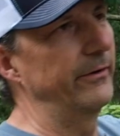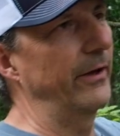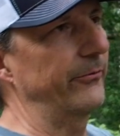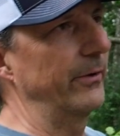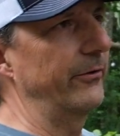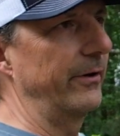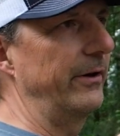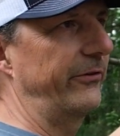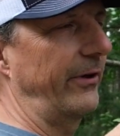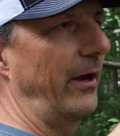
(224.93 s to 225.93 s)
dust rings on
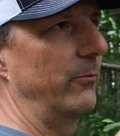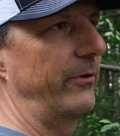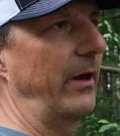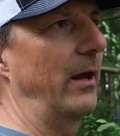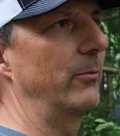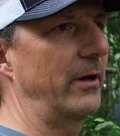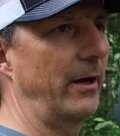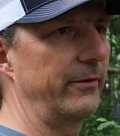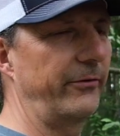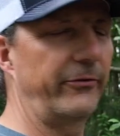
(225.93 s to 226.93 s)
each side with cable
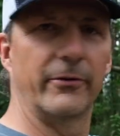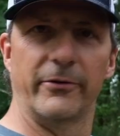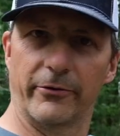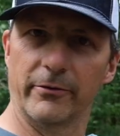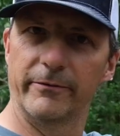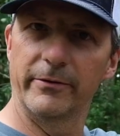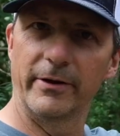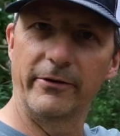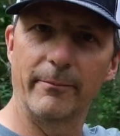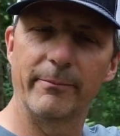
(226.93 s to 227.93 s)
cutters, so if you
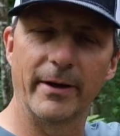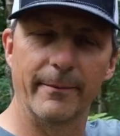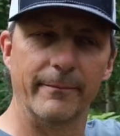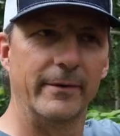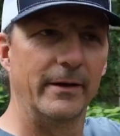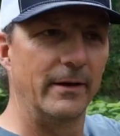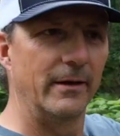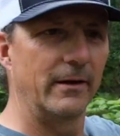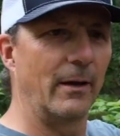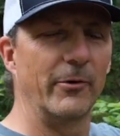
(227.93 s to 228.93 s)
end up
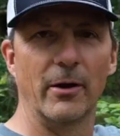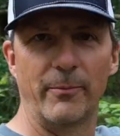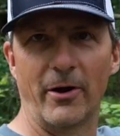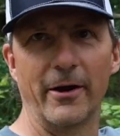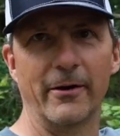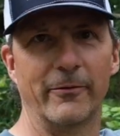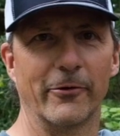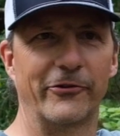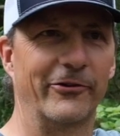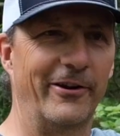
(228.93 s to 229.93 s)
coming upon
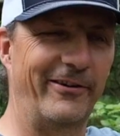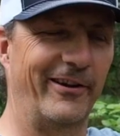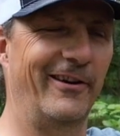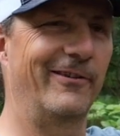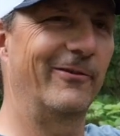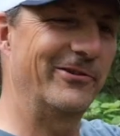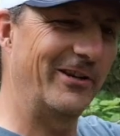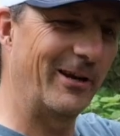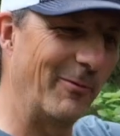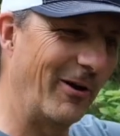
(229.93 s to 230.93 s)
unfortunately
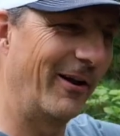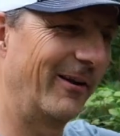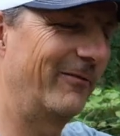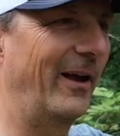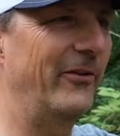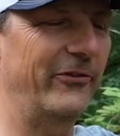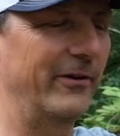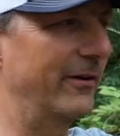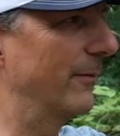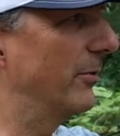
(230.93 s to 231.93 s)
come upon a fence
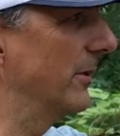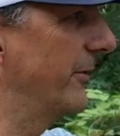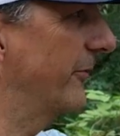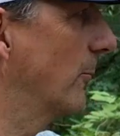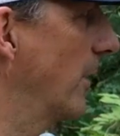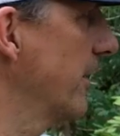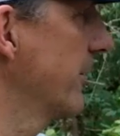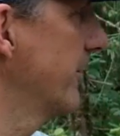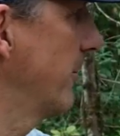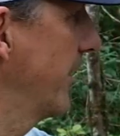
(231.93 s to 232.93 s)
and pull in some
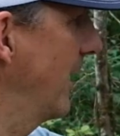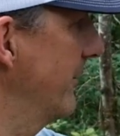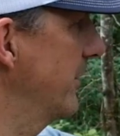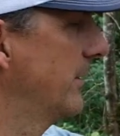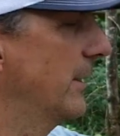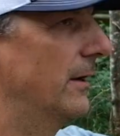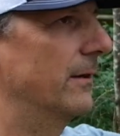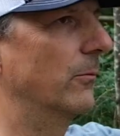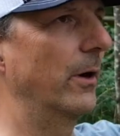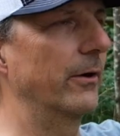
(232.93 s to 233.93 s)
wire or what have you,
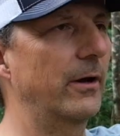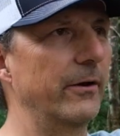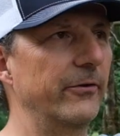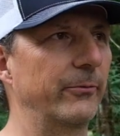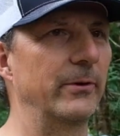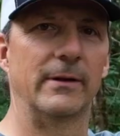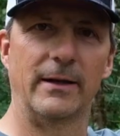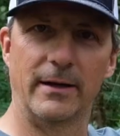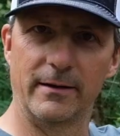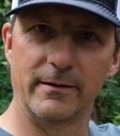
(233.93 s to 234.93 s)
the wire cutters
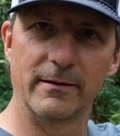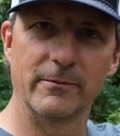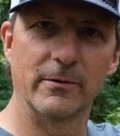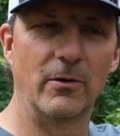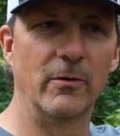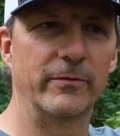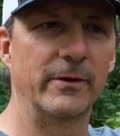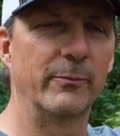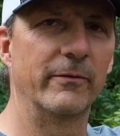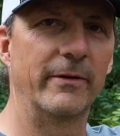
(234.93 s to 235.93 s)
will
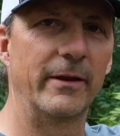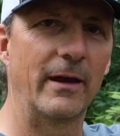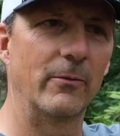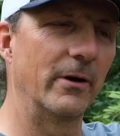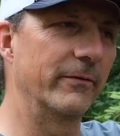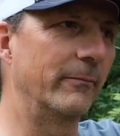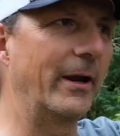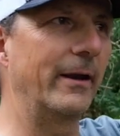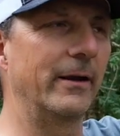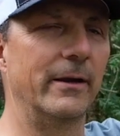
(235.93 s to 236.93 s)
hopefully prevent that wire from
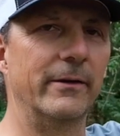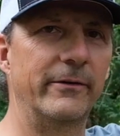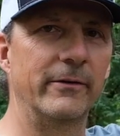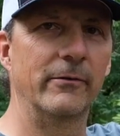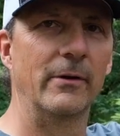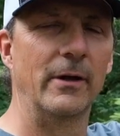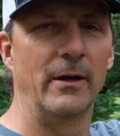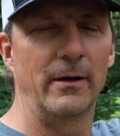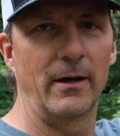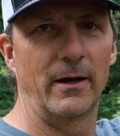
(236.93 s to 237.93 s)
getting into
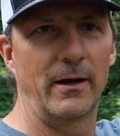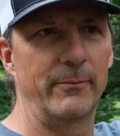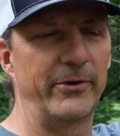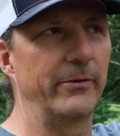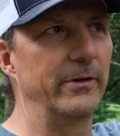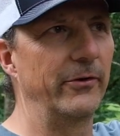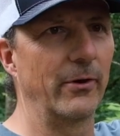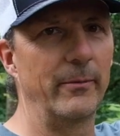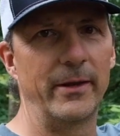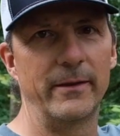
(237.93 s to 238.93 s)
between the
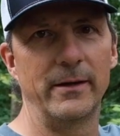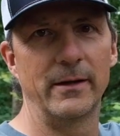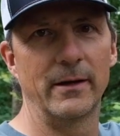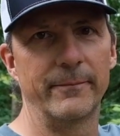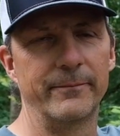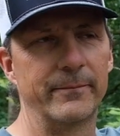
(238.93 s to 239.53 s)
drum and the